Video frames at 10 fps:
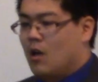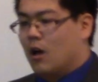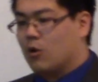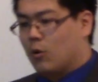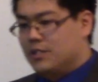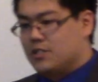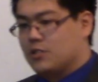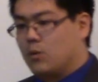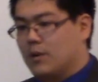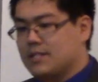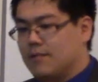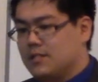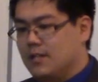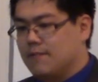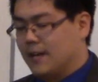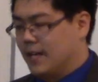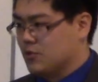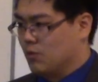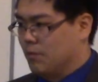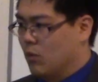According to the 2017
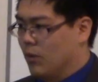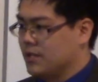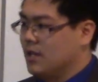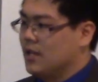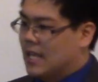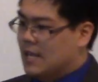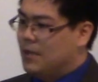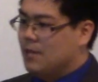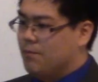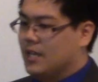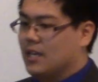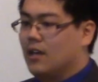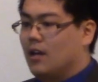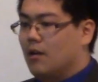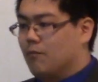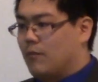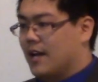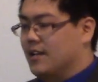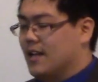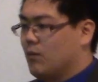financial report, EPB
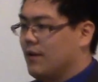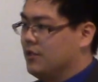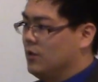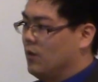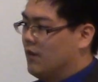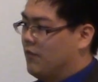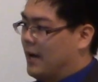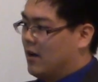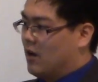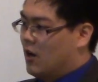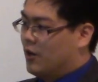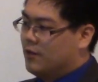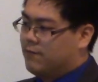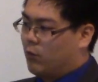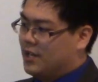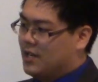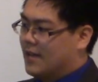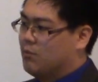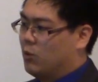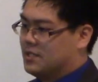had a net revenue of about
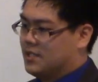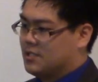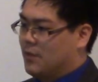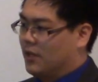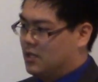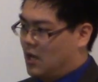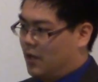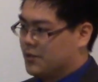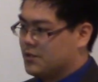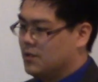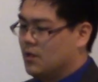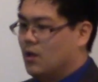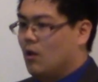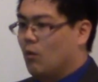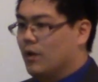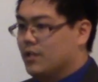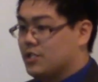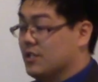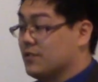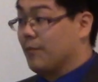$149.6 million,
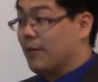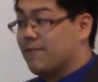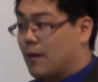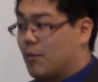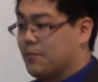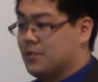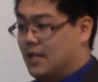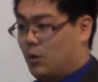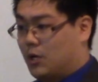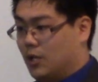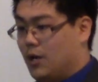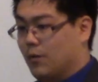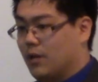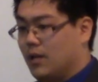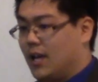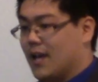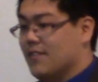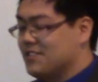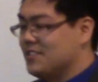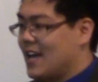which is fiber optic network alone. And
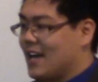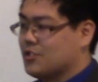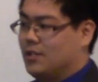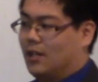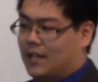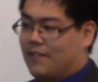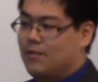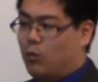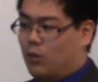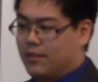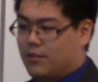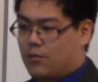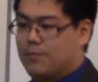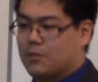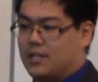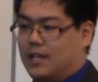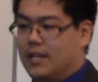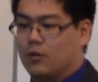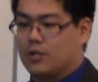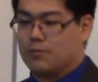this is actually an 11.3%
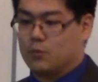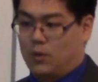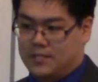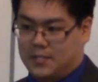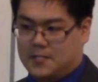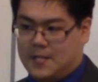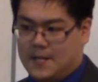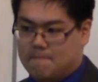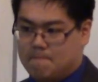increase from 2016.